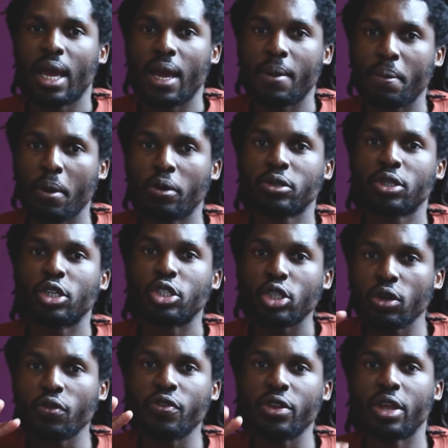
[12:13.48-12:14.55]
and posting
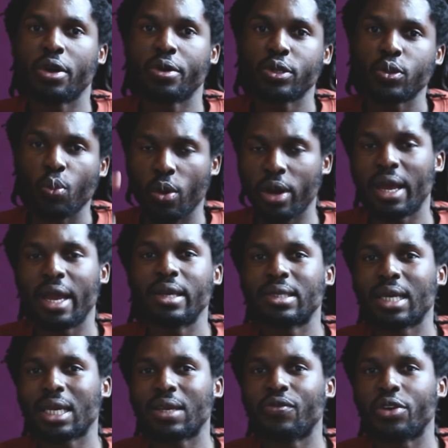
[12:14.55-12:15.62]
two videos, one eight
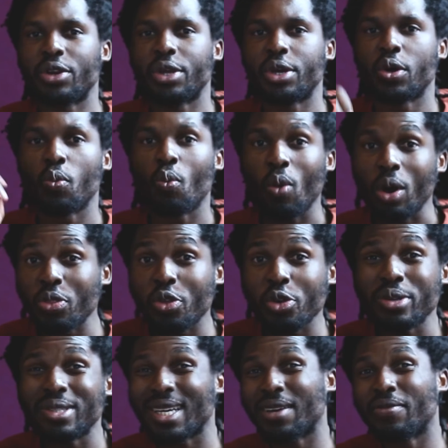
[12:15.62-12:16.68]
second video, one
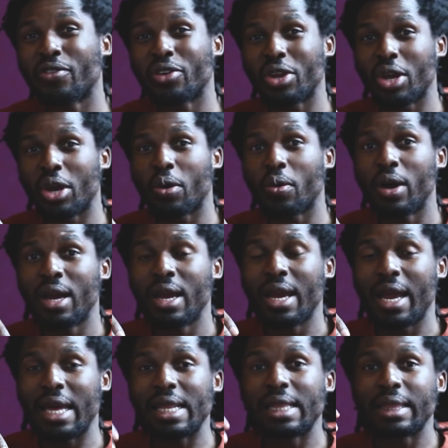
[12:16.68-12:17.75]
30 second video,
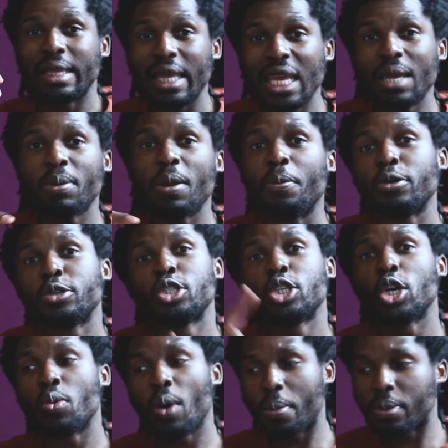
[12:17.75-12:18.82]
and then leading people
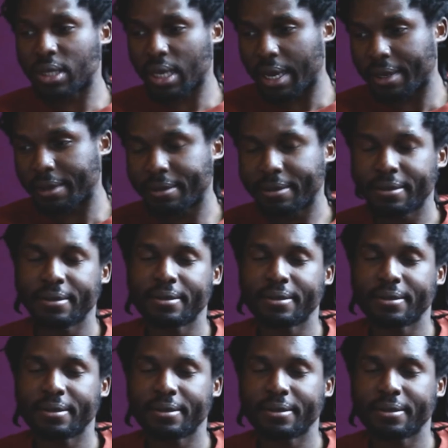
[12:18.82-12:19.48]
to your website.